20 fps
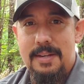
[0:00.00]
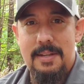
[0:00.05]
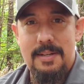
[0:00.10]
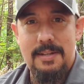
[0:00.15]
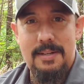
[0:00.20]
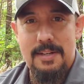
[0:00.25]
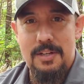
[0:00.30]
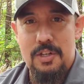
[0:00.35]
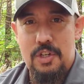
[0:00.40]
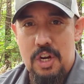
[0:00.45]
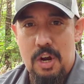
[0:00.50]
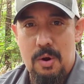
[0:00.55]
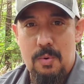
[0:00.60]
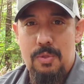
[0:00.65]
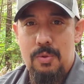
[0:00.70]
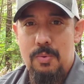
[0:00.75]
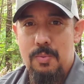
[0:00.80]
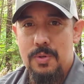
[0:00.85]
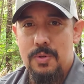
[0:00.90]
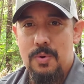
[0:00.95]
to share with
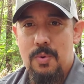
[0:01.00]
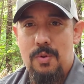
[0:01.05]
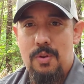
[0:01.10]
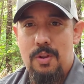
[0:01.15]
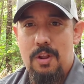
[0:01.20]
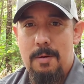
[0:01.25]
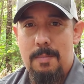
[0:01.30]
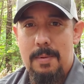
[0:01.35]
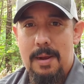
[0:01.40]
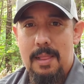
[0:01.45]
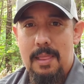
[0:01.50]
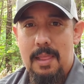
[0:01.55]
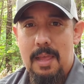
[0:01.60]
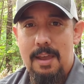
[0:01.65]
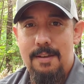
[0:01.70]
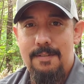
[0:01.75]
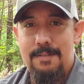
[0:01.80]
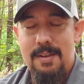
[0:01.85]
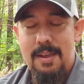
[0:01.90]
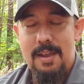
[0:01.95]
you what's going on in my
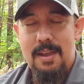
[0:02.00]
life,